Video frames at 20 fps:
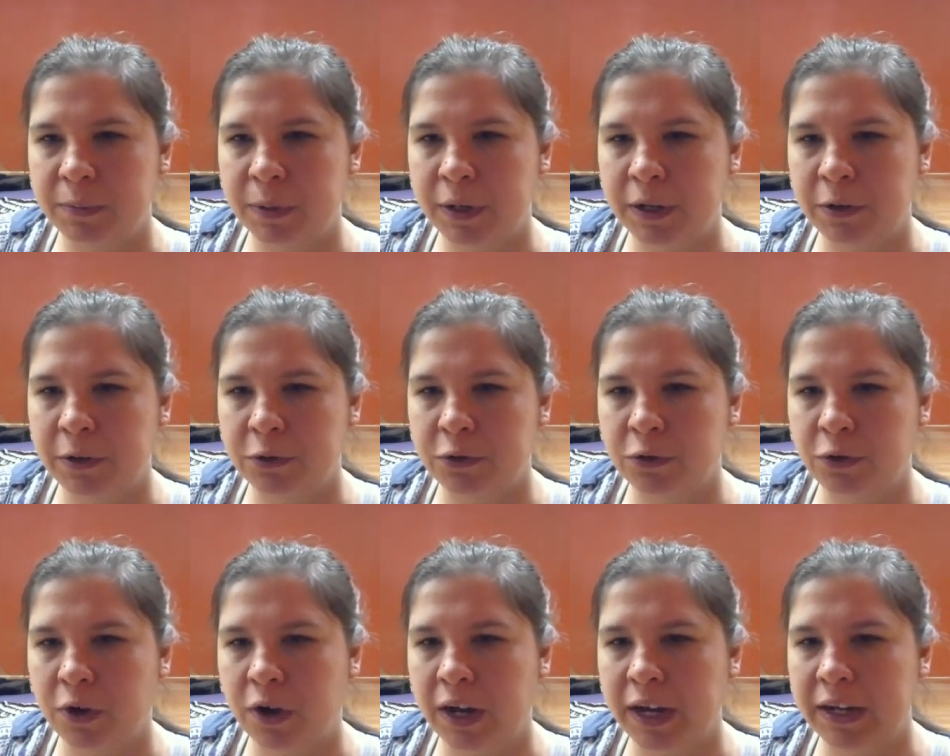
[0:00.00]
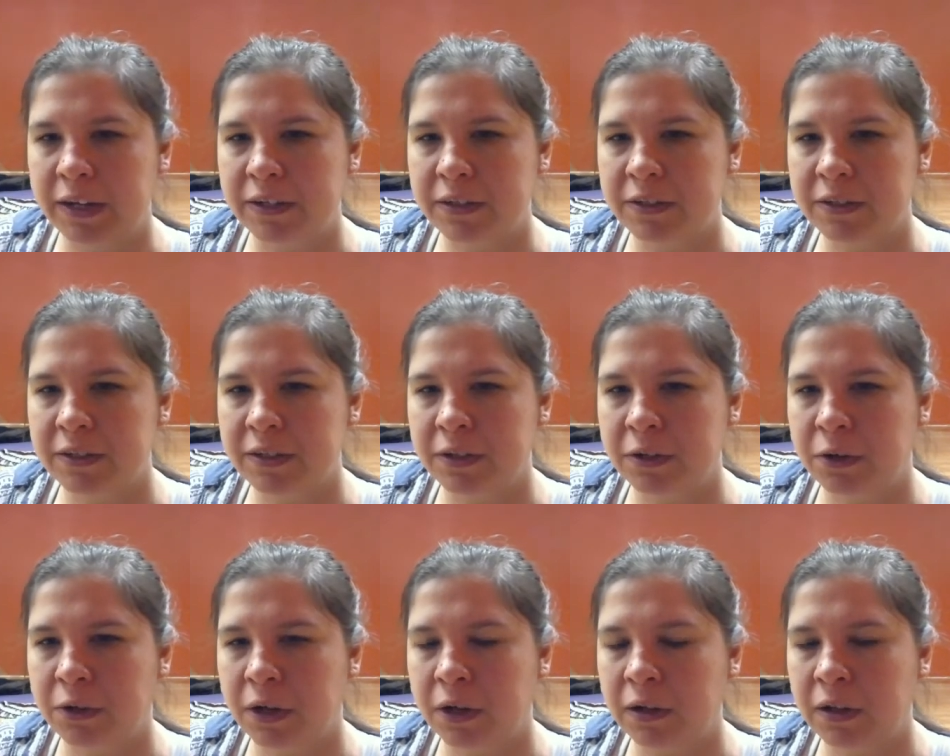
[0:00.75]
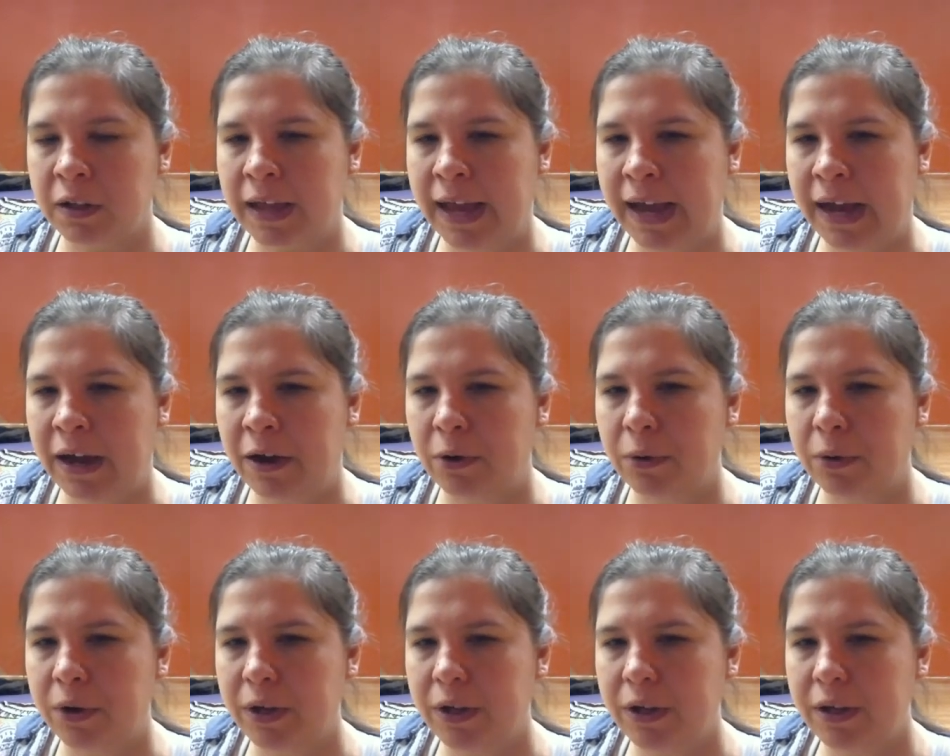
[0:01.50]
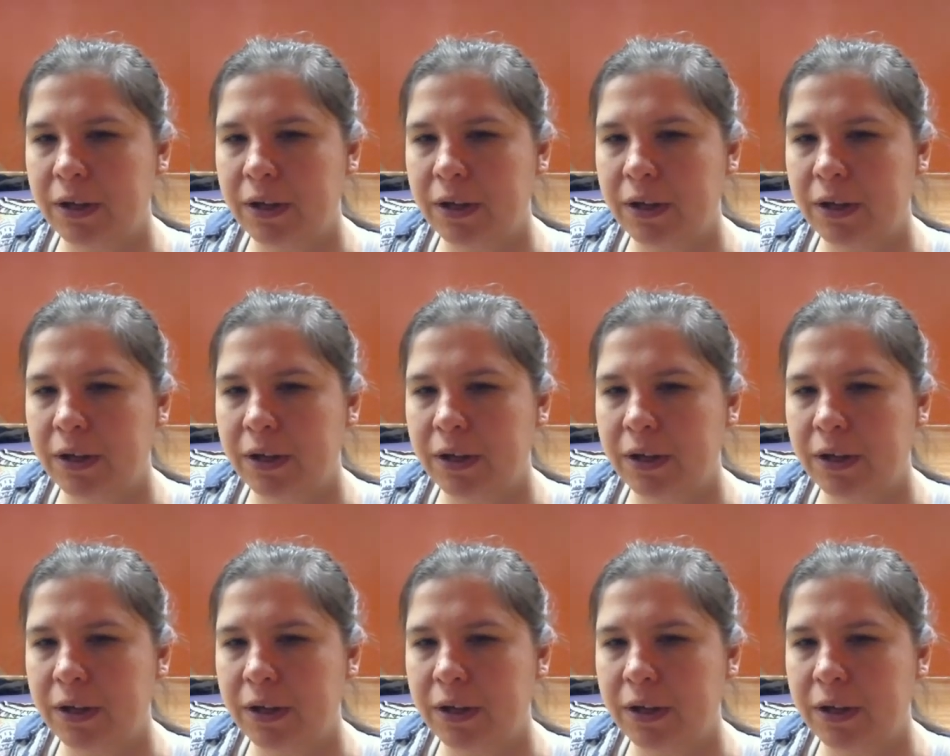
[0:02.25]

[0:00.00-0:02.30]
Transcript: but you're trying to still allow